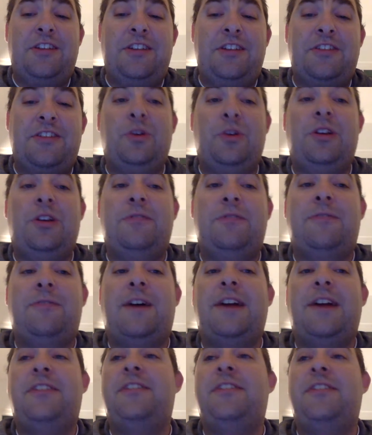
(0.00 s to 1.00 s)
Some really good
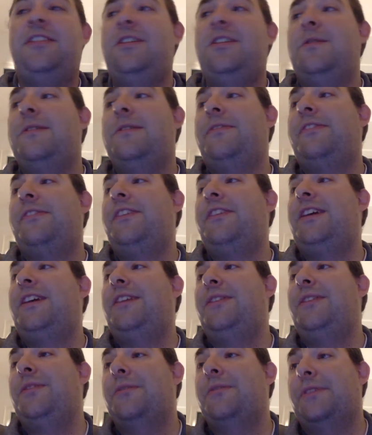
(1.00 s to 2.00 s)
fights in the UFC,
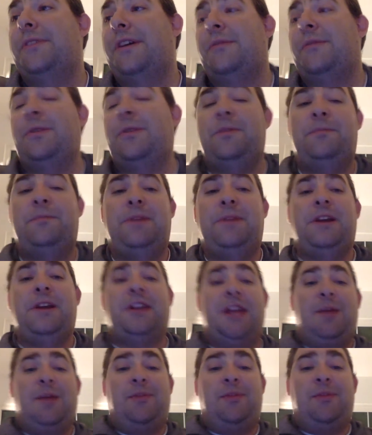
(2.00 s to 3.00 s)
even though they were not really big
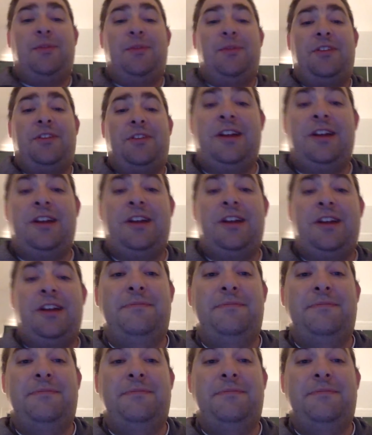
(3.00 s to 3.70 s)
names tonight.